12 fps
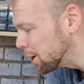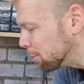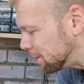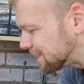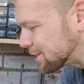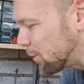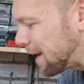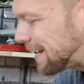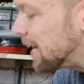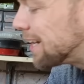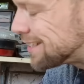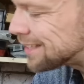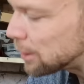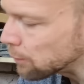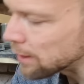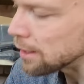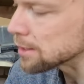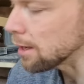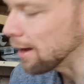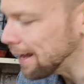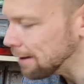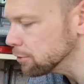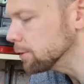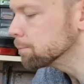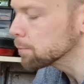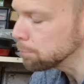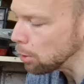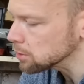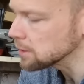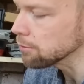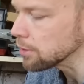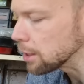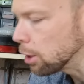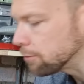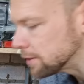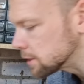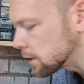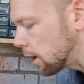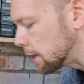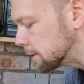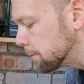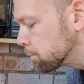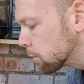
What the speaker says: which is great until you realise that I haven't boxed everything off inside